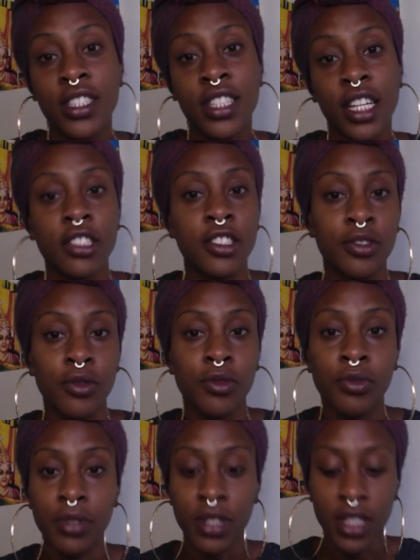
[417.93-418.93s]
that
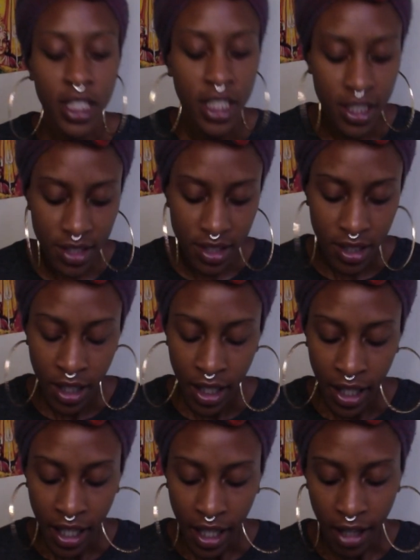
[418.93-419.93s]
you've released,
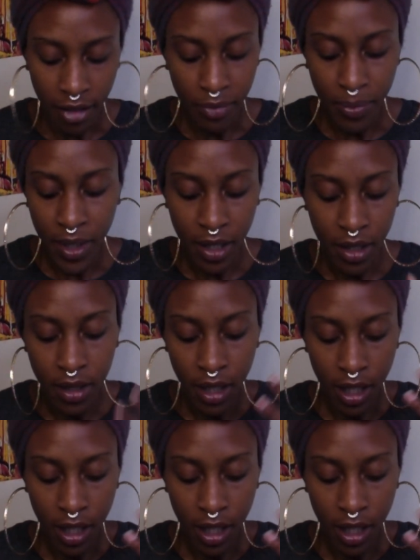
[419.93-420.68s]
have been,